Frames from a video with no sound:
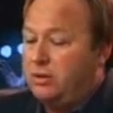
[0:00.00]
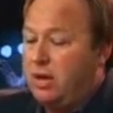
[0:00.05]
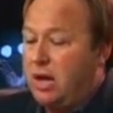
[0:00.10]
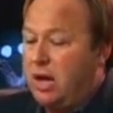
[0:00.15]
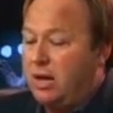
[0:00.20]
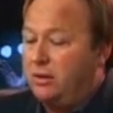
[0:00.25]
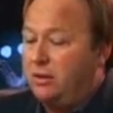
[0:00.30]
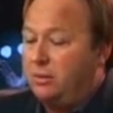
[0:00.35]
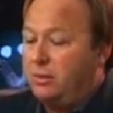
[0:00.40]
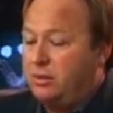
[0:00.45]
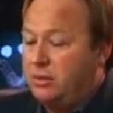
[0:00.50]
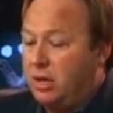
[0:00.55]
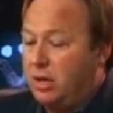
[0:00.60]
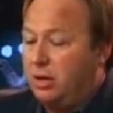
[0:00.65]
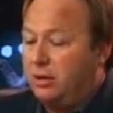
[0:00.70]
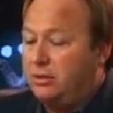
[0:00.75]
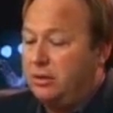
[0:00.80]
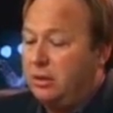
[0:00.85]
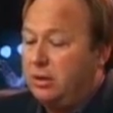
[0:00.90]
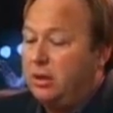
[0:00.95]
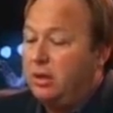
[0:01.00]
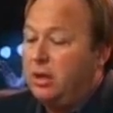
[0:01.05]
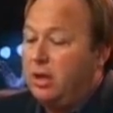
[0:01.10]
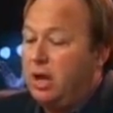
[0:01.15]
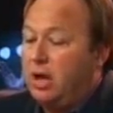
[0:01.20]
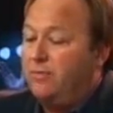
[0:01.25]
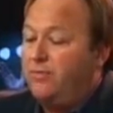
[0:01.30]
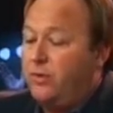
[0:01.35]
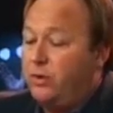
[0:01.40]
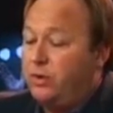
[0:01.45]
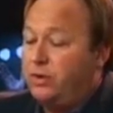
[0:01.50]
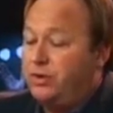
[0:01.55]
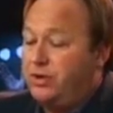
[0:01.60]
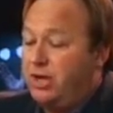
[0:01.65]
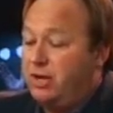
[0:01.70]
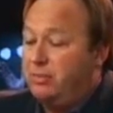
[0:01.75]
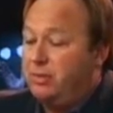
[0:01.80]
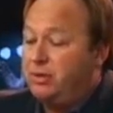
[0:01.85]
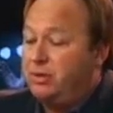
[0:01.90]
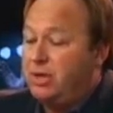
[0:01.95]
the result of
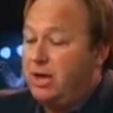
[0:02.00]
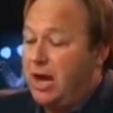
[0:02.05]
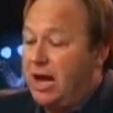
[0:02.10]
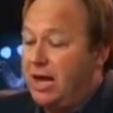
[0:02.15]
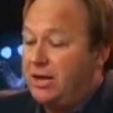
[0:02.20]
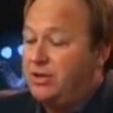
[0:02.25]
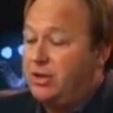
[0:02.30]
Fukushima's Daiichi